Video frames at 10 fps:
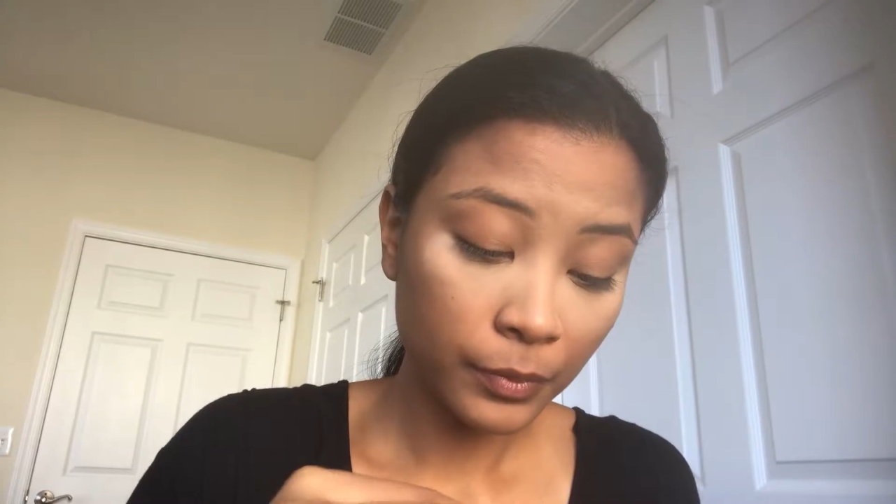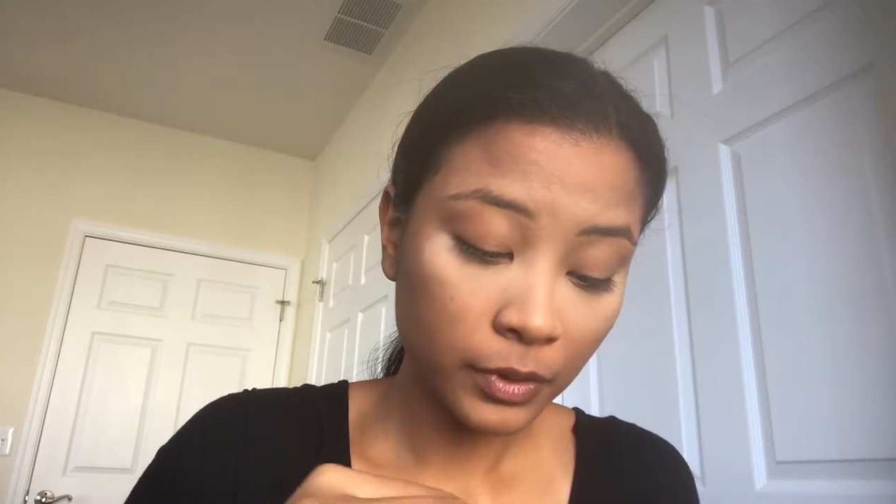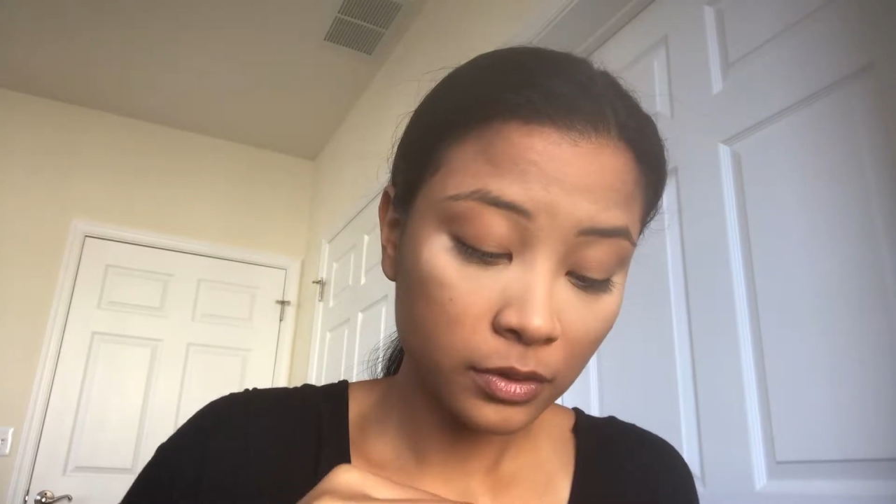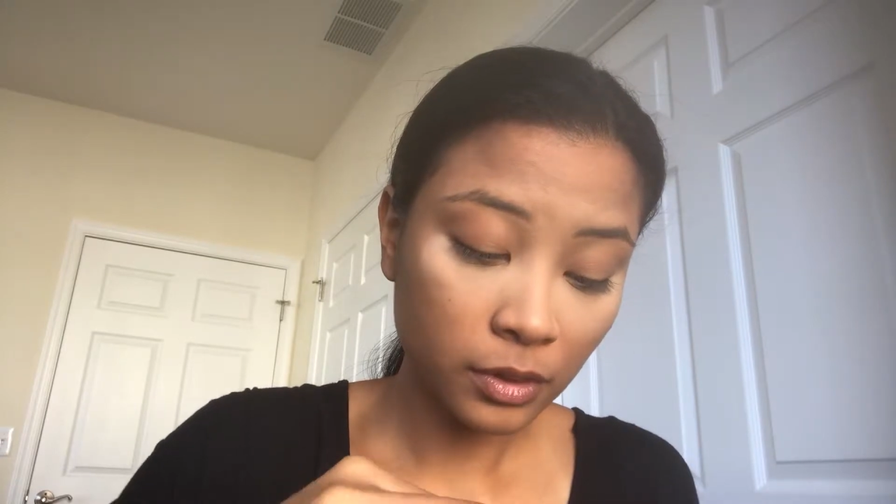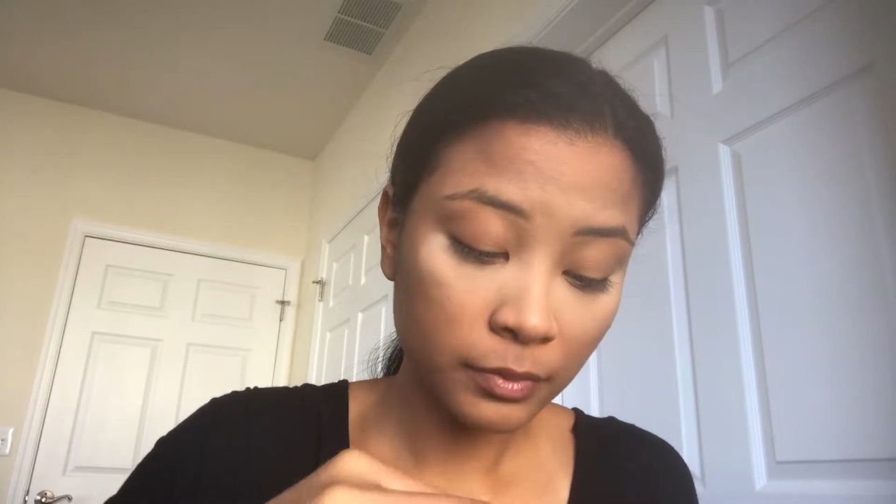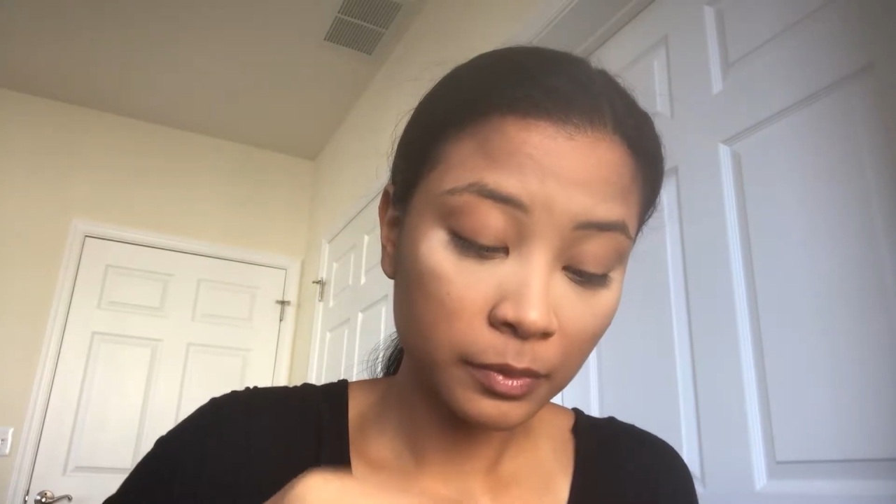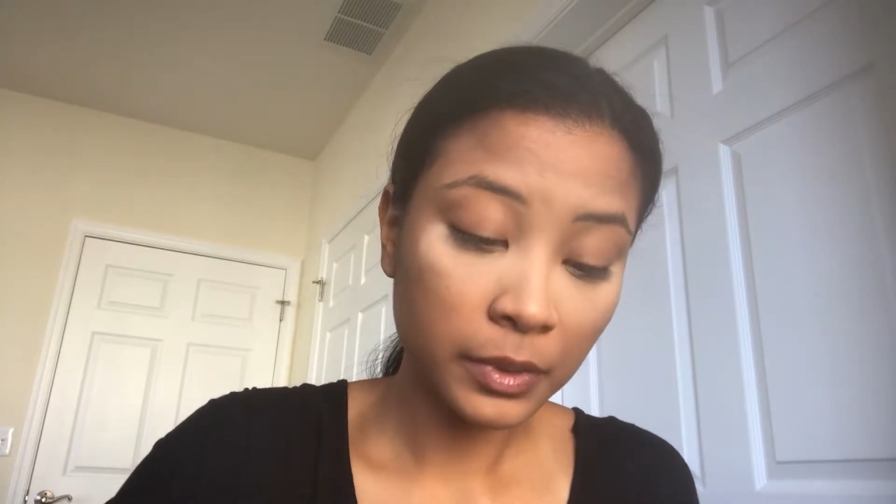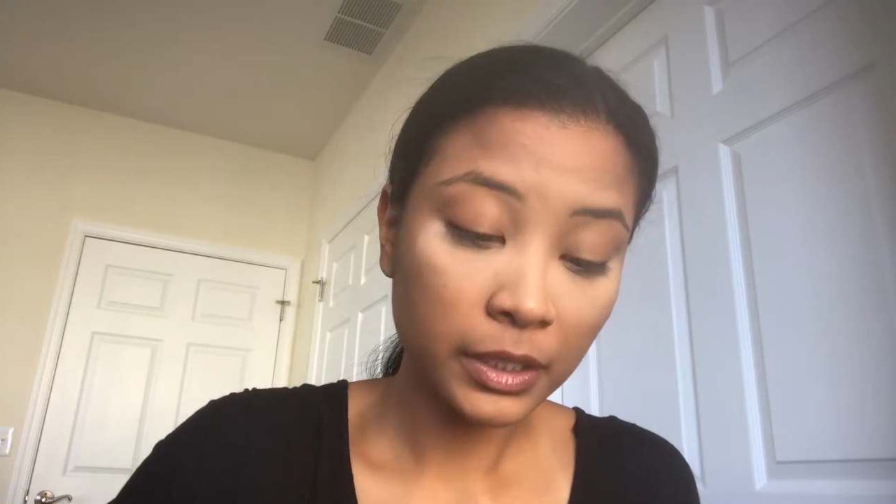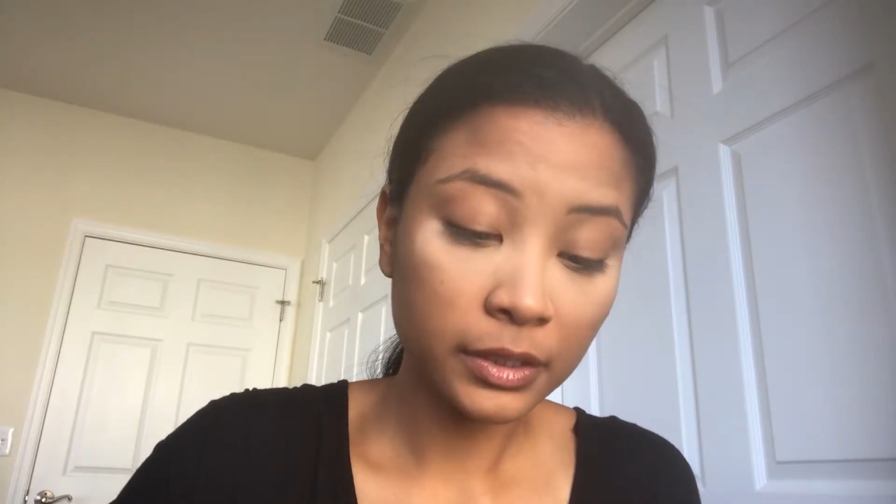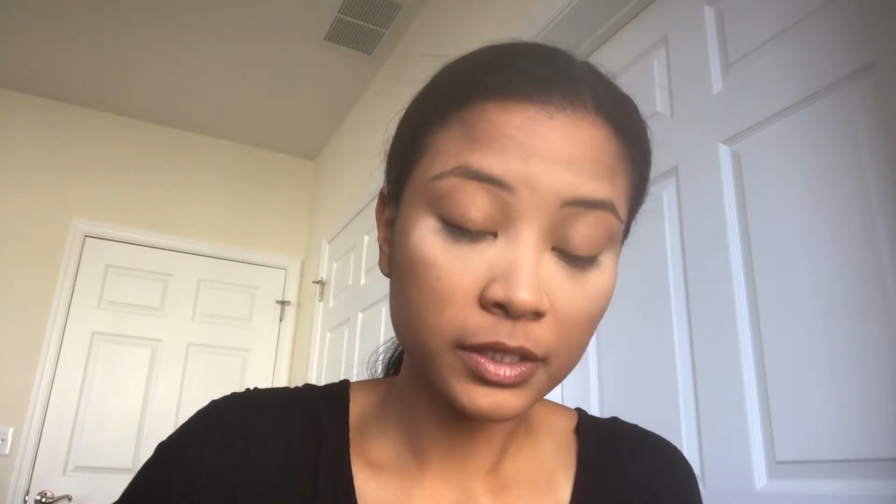but
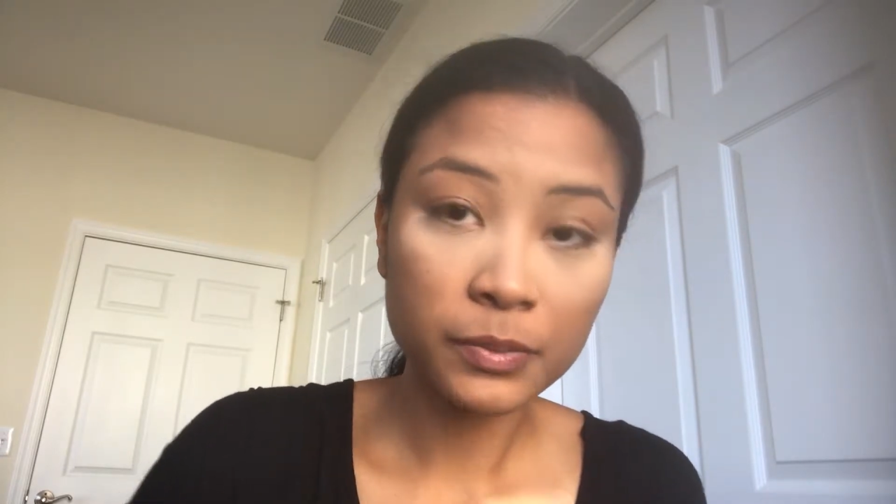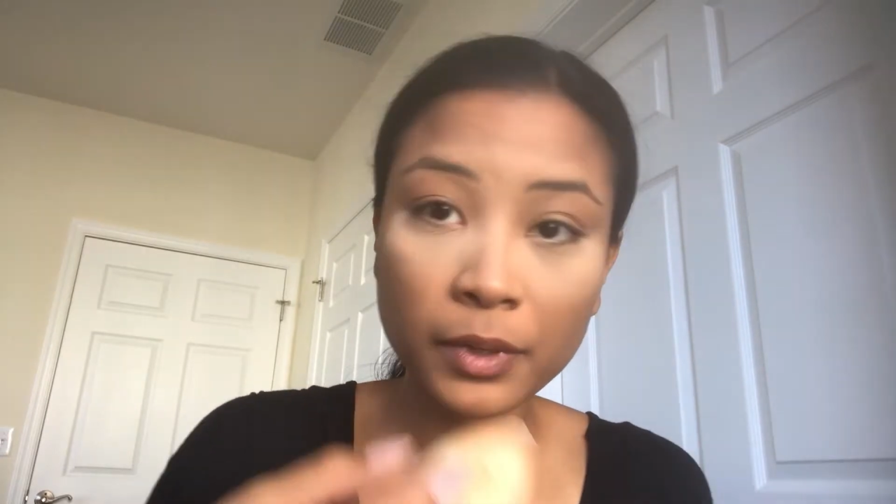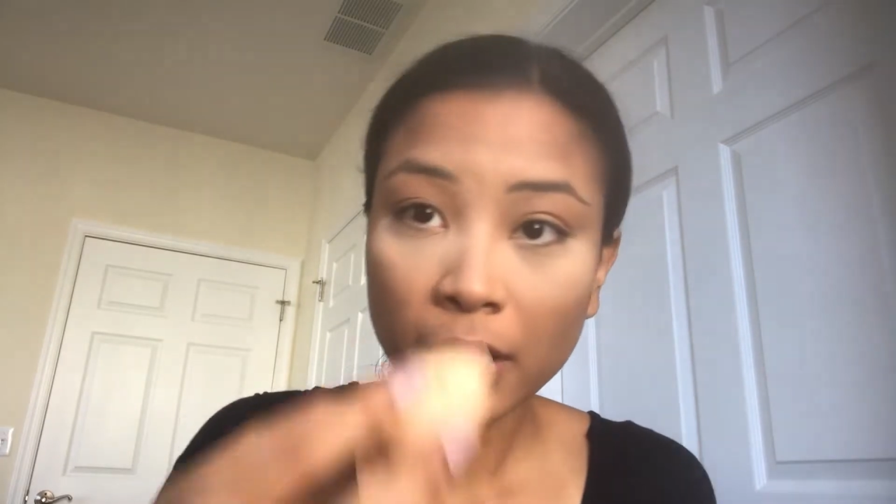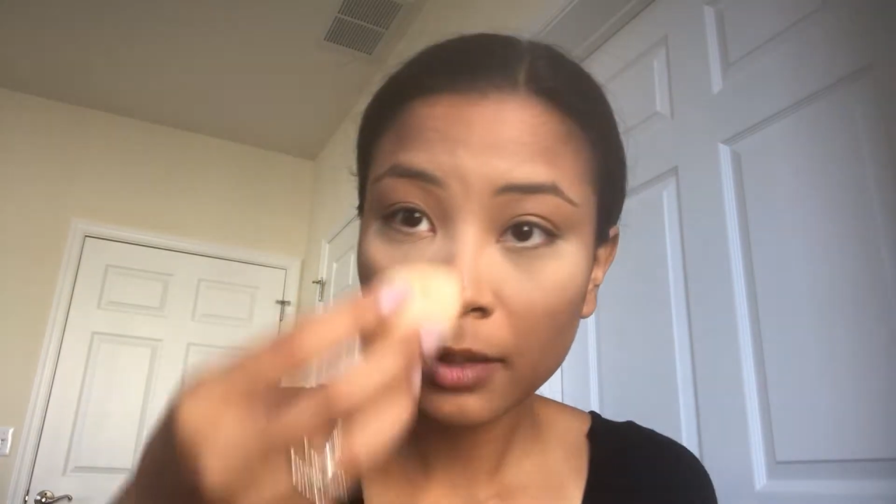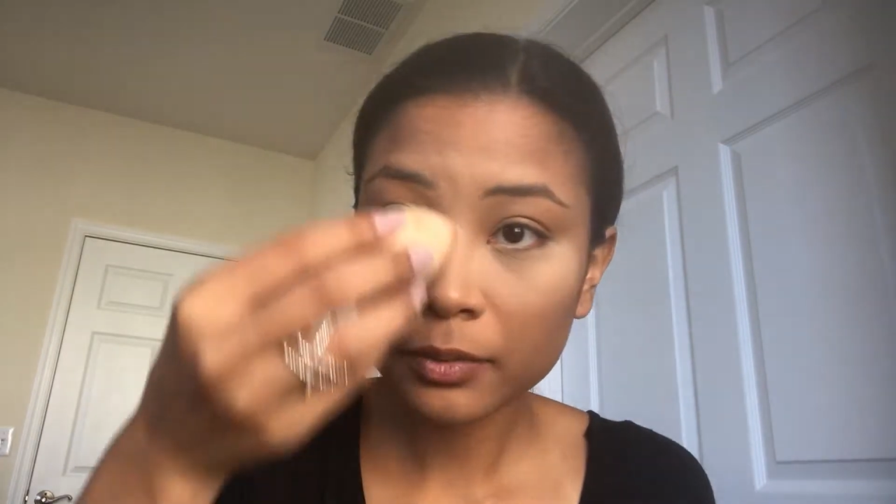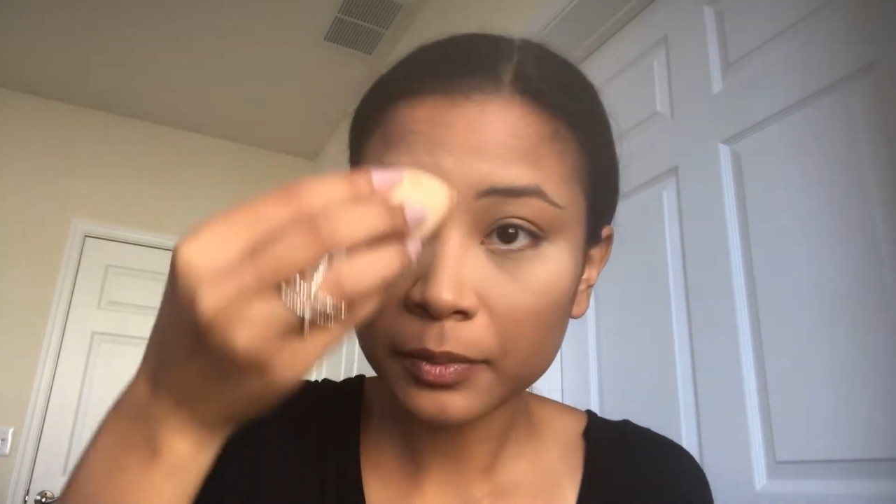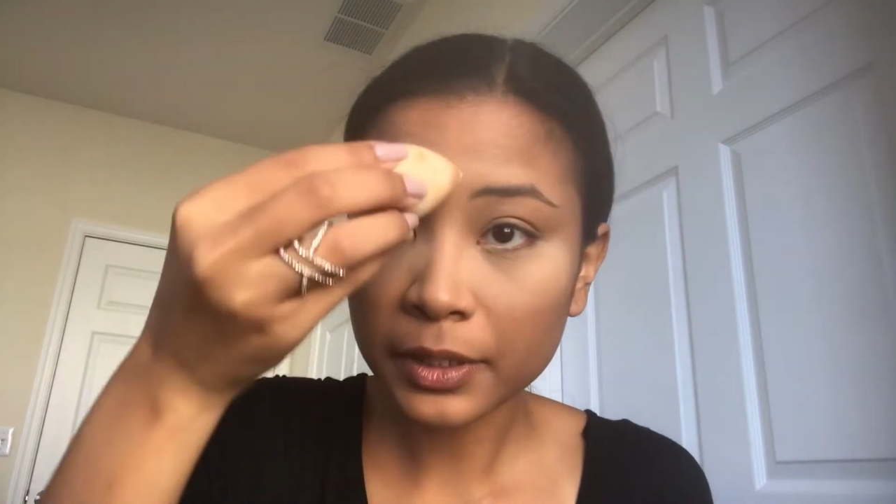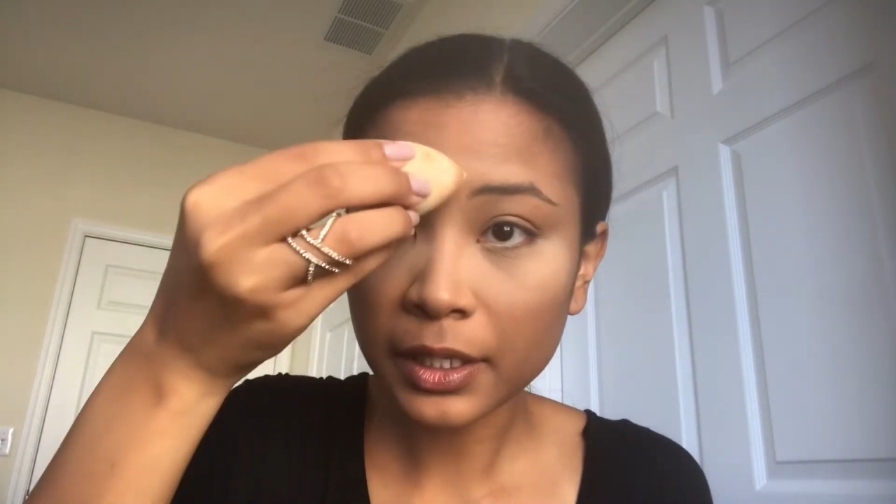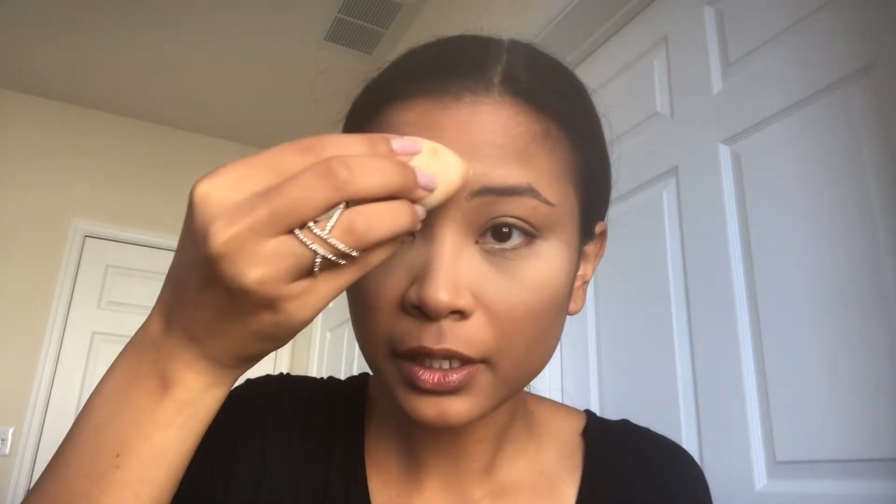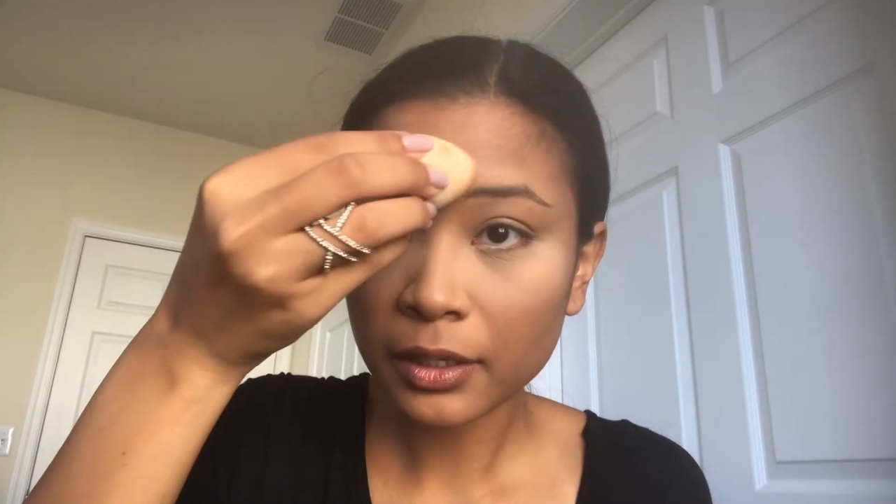Dermablend is
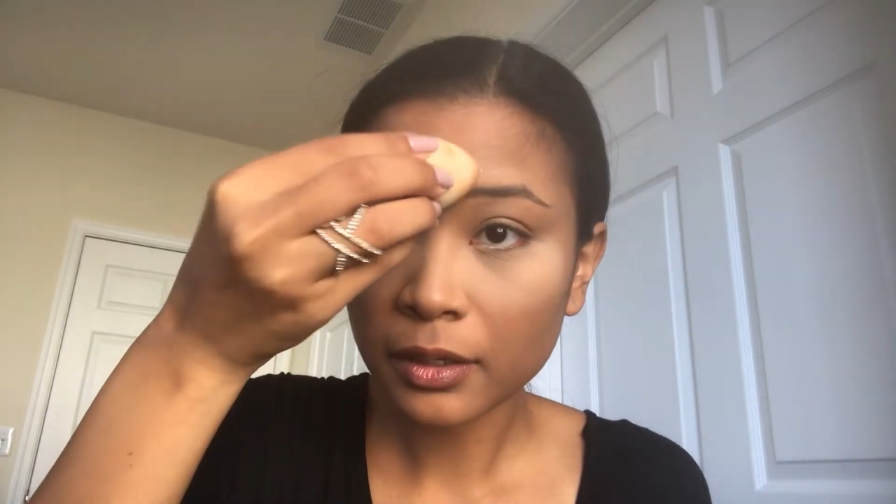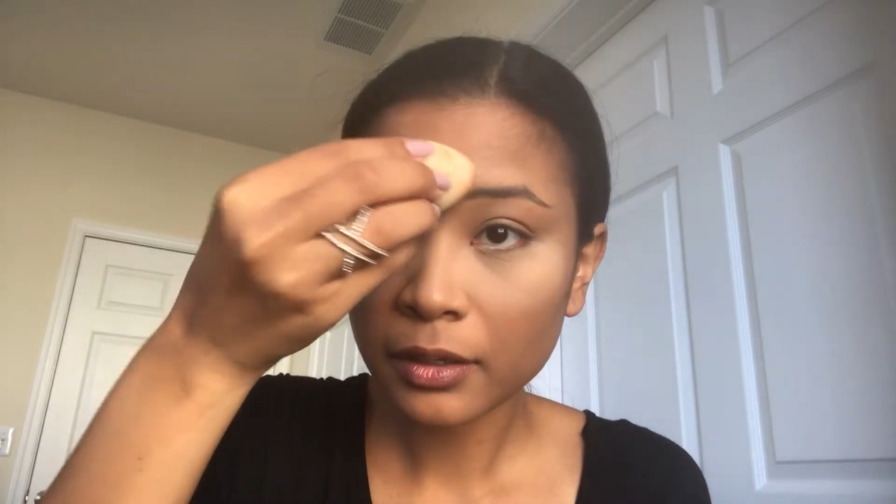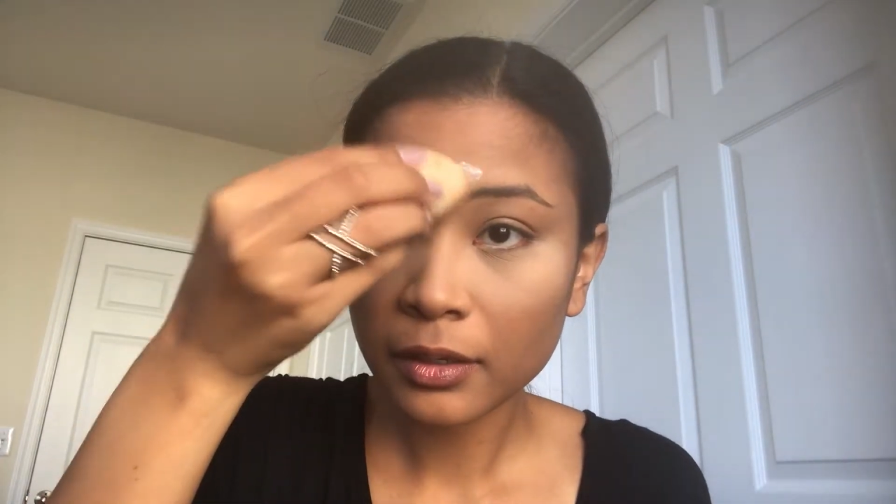probably